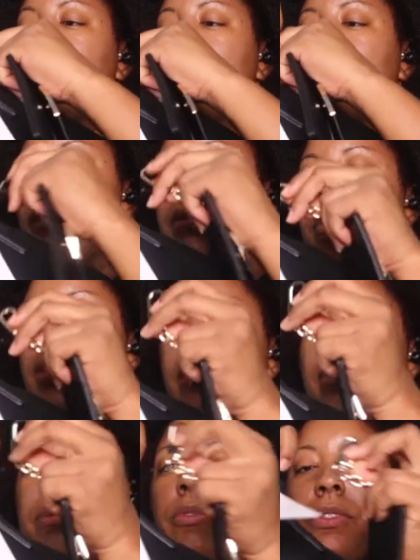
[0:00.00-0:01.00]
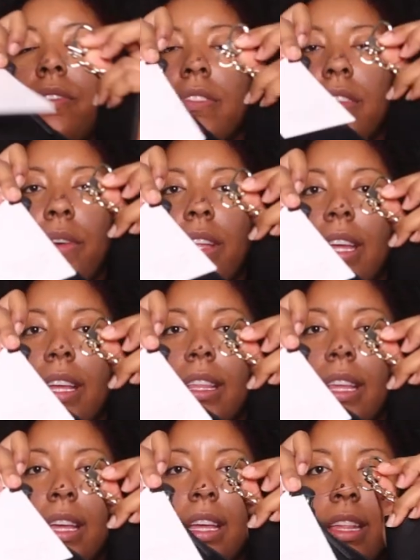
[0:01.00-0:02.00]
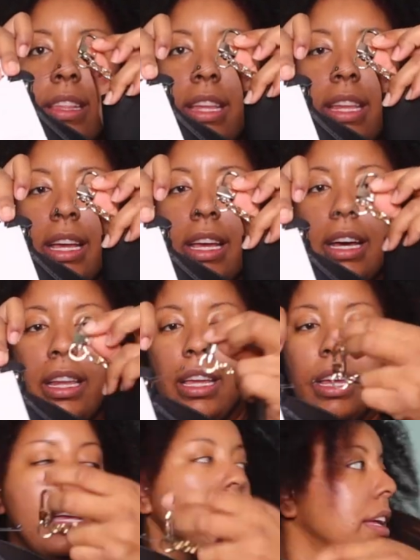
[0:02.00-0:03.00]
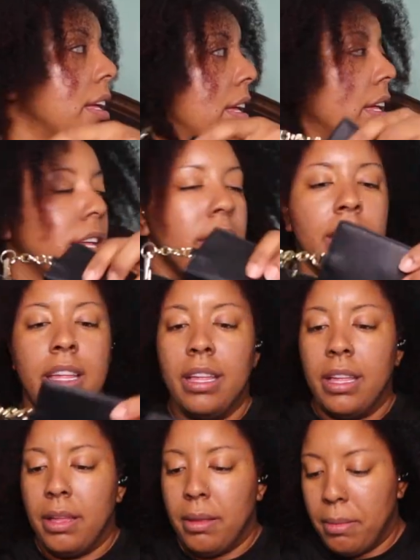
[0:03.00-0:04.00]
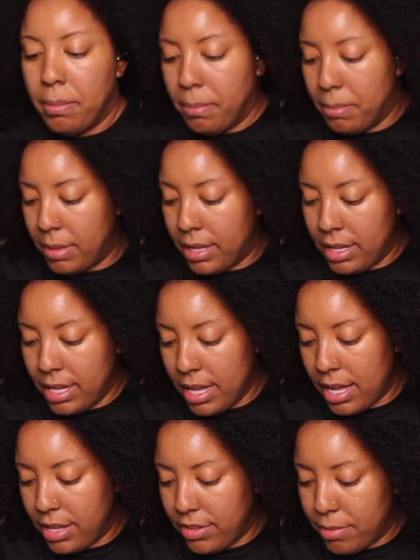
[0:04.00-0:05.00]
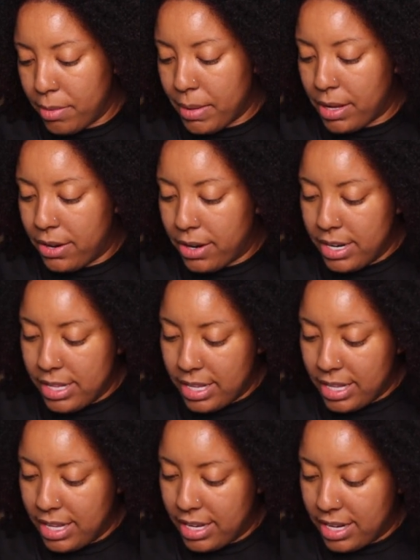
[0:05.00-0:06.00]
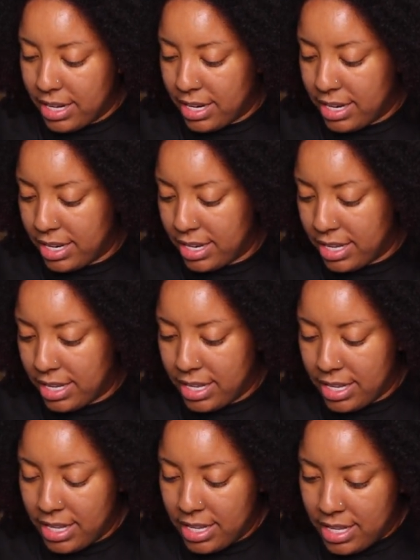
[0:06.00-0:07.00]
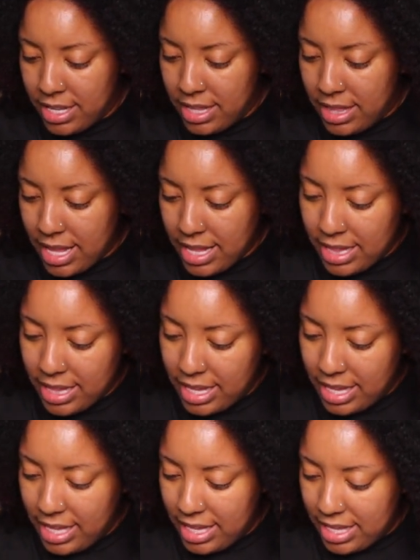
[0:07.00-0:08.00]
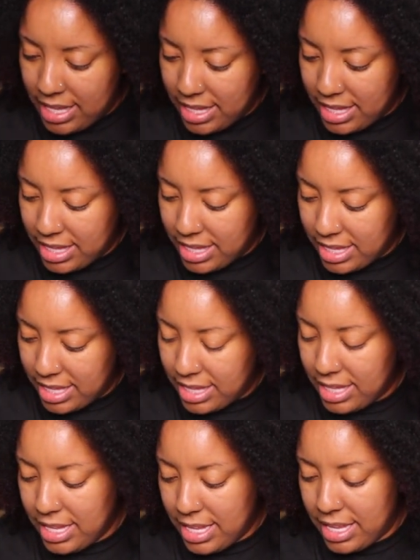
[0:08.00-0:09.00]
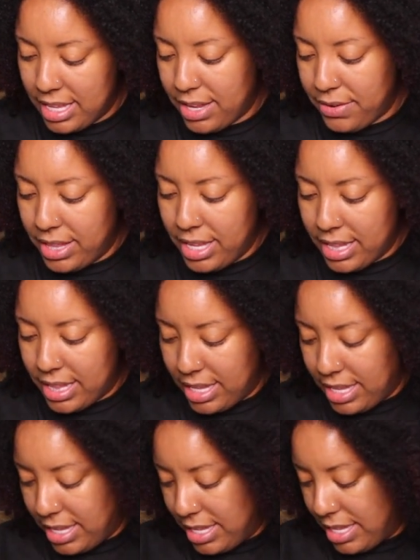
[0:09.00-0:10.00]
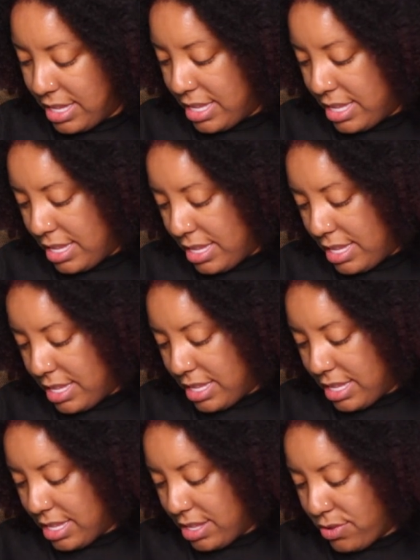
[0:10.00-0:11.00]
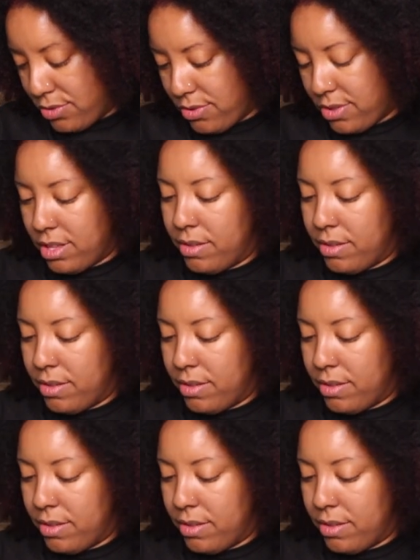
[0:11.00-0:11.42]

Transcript: use it separately, but I'm sure it's still connected because I didn't cut it yet. But yeah, I can just put my cards in here. That's neat. Yeah, that really is neat. Cool.